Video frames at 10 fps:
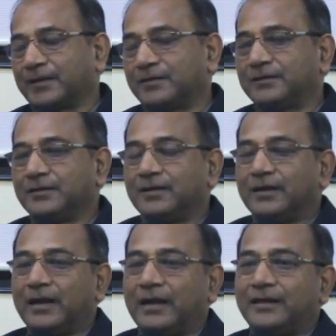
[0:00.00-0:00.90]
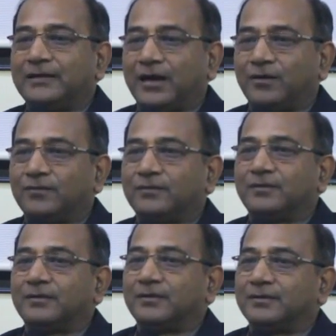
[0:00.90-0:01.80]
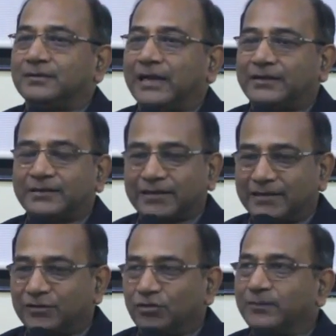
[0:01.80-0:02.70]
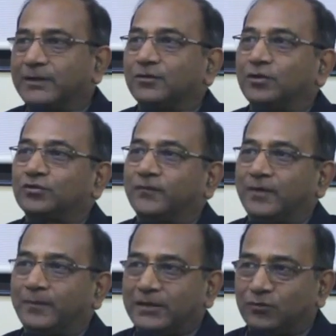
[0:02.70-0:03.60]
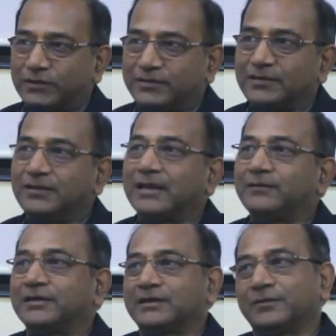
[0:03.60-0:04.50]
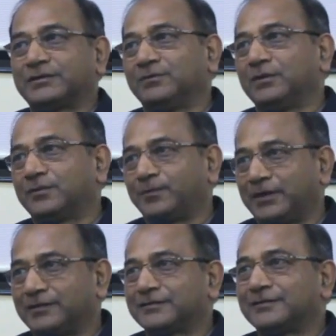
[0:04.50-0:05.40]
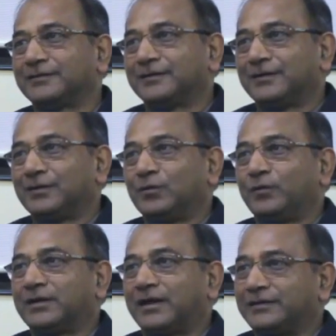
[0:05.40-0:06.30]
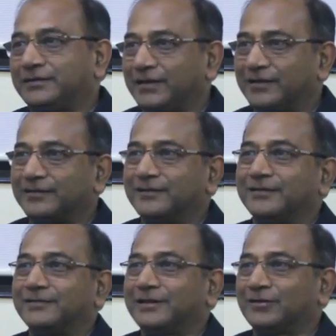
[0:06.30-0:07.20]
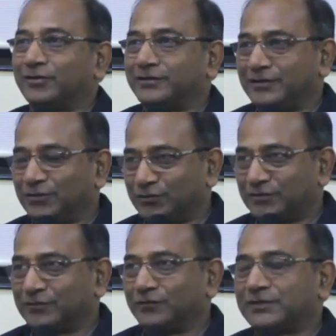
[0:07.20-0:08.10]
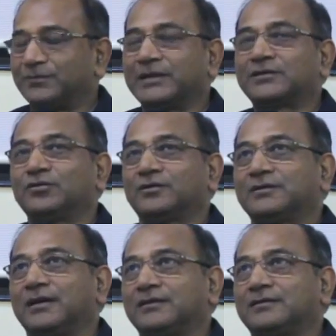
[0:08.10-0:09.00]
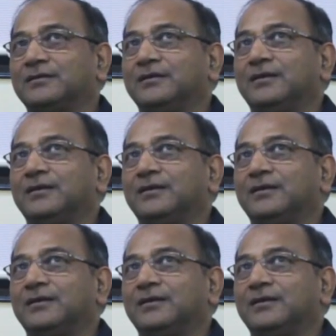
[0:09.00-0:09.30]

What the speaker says: Okay. And now that is continuing, but also for my university here, I have set up a similar page where I share technology news, which makes sure that